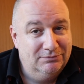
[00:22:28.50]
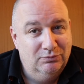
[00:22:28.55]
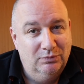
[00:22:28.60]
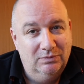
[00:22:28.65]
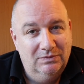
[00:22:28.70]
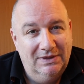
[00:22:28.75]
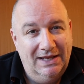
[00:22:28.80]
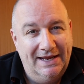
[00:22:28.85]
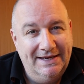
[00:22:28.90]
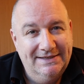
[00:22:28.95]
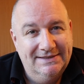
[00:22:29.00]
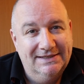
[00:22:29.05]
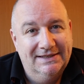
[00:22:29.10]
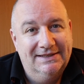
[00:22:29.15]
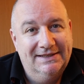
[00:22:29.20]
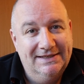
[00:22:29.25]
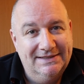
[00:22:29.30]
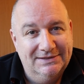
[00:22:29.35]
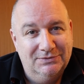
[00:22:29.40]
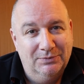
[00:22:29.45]
later
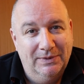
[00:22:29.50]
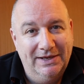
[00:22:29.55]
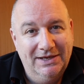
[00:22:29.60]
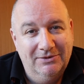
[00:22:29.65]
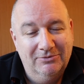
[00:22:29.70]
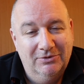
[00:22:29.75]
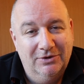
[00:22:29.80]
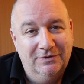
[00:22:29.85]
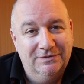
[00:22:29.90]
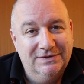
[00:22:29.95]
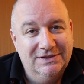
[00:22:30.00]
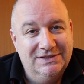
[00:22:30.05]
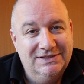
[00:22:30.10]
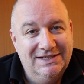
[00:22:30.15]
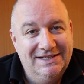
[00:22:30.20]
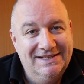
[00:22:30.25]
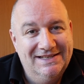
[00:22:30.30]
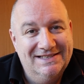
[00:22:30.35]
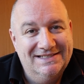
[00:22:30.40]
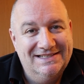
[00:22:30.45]
this week we're off to
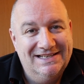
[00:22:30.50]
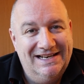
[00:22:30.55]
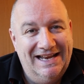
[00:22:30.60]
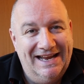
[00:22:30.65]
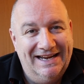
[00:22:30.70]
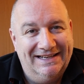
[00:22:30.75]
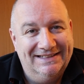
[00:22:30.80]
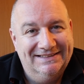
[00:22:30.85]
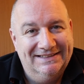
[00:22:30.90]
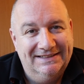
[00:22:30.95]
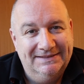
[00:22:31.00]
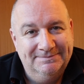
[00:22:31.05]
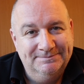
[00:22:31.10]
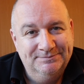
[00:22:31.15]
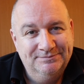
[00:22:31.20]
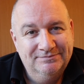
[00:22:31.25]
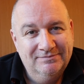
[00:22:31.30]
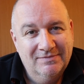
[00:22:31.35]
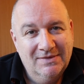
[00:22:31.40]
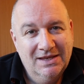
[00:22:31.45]
see the Selector,
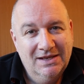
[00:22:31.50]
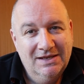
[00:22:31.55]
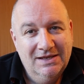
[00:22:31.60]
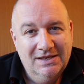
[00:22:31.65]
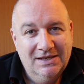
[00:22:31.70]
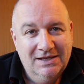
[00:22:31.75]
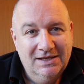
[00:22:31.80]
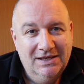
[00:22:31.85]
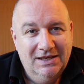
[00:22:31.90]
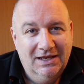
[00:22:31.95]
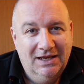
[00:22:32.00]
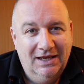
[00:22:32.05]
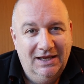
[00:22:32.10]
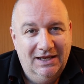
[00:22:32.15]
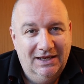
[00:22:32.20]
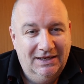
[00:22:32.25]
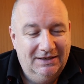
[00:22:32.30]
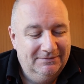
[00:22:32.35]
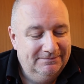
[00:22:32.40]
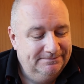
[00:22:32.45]

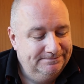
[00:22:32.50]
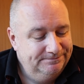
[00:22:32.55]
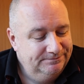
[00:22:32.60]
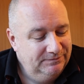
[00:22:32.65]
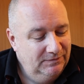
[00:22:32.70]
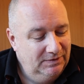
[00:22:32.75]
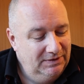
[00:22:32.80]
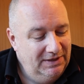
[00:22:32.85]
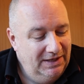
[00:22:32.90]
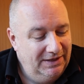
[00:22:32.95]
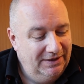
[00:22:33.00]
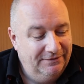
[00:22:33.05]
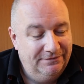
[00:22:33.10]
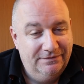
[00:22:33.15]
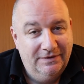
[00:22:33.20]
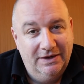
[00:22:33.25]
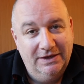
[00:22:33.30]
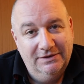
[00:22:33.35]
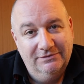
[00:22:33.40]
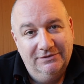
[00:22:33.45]
another
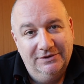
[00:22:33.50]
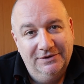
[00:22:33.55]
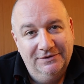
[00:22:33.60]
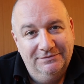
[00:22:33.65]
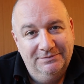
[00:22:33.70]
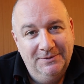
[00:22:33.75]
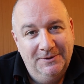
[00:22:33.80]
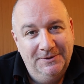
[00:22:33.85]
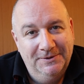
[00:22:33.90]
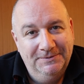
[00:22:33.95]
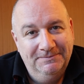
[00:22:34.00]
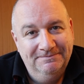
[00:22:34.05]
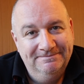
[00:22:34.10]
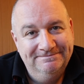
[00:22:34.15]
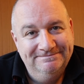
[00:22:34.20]
favourite of mine.